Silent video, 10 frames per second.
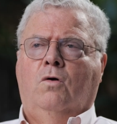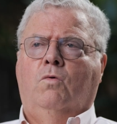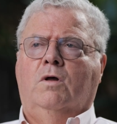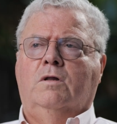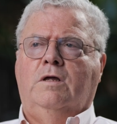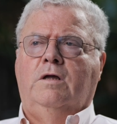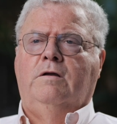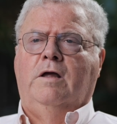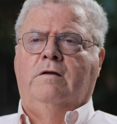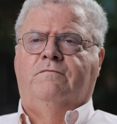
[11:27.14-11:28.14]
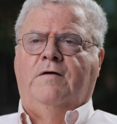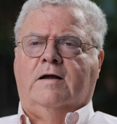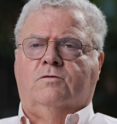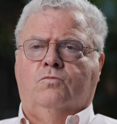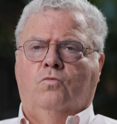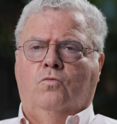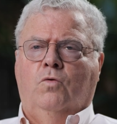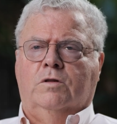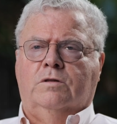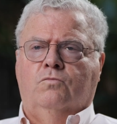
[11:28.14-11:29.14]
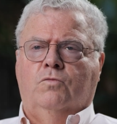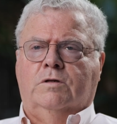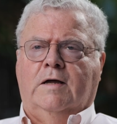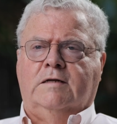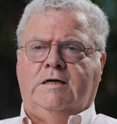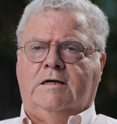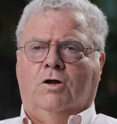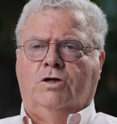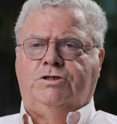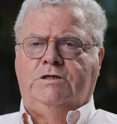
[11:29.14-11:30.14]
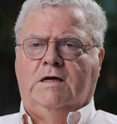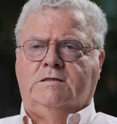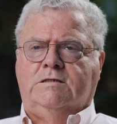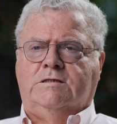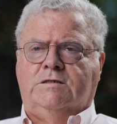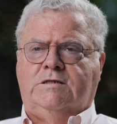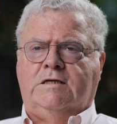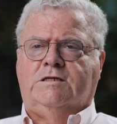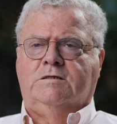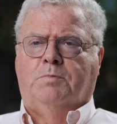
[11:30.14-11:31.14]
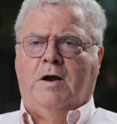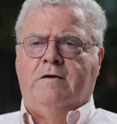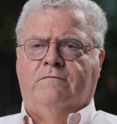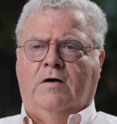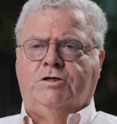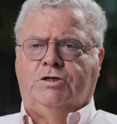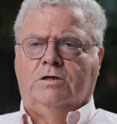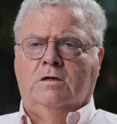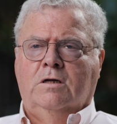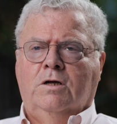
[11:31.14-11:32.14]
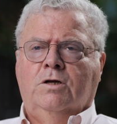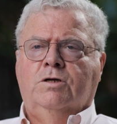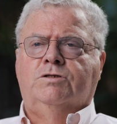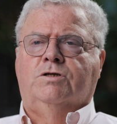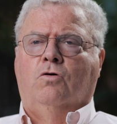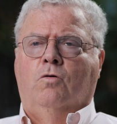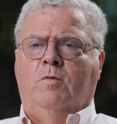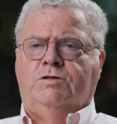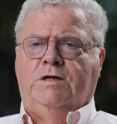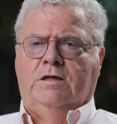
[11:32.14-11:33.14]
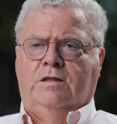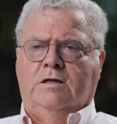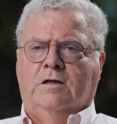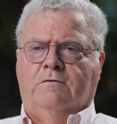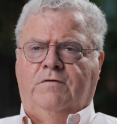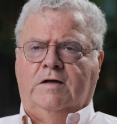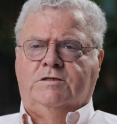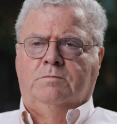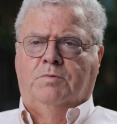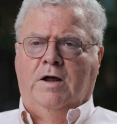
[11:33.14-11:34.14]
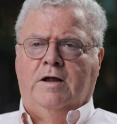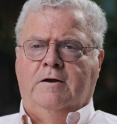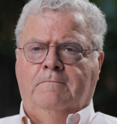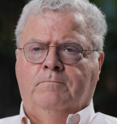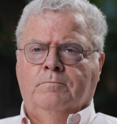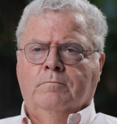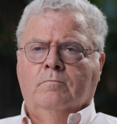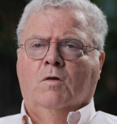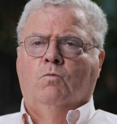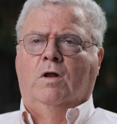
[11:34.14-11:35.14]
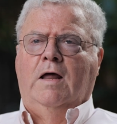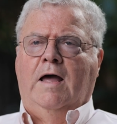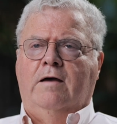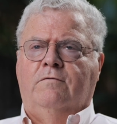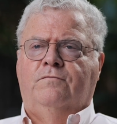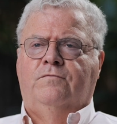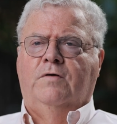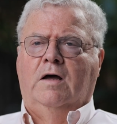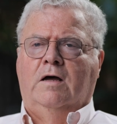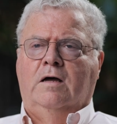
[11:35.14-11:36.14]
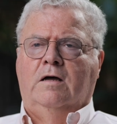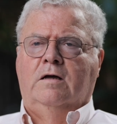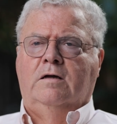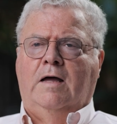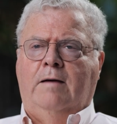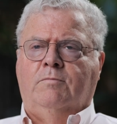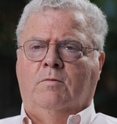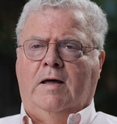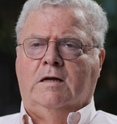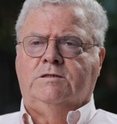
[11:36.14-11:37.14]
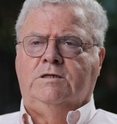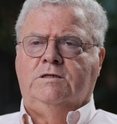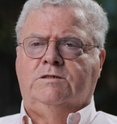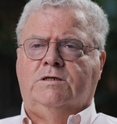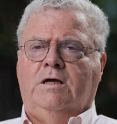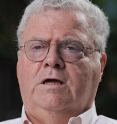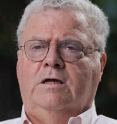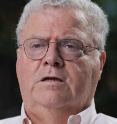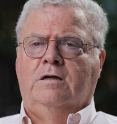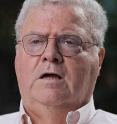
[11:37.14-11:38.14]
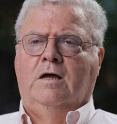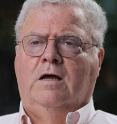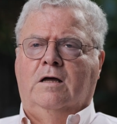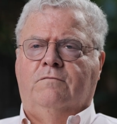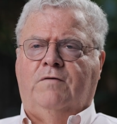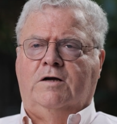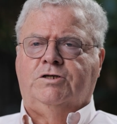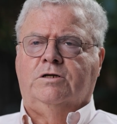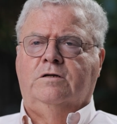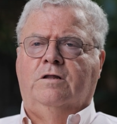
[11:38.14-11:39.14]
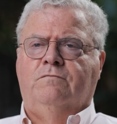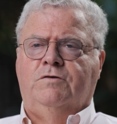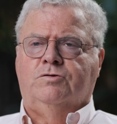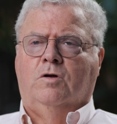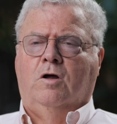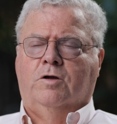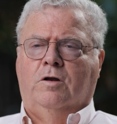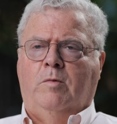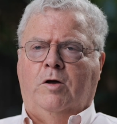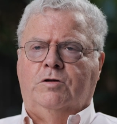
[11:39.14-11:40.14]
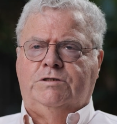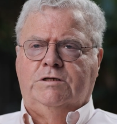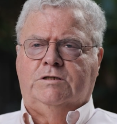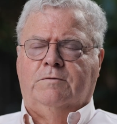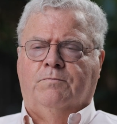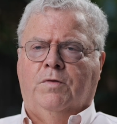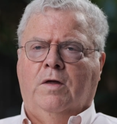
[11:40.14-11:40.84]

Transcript: Well, in fact, what the technology does is assesses brain function. So almost anything that affects the brain will have abnormalities in function in the visual oculomotor system.